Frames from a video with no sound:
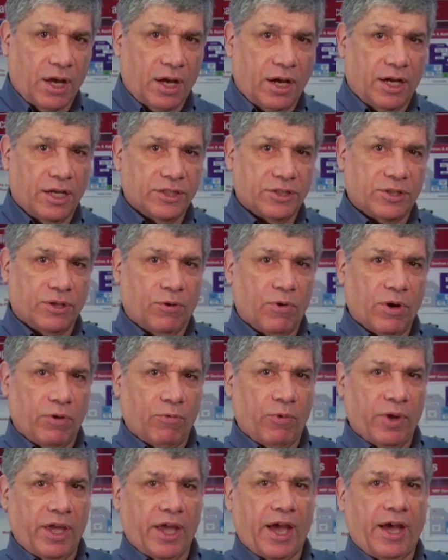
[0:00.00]
Uh, so what
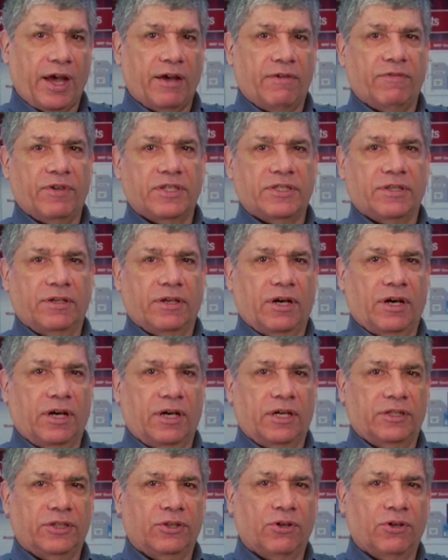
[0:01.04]
we have is uh,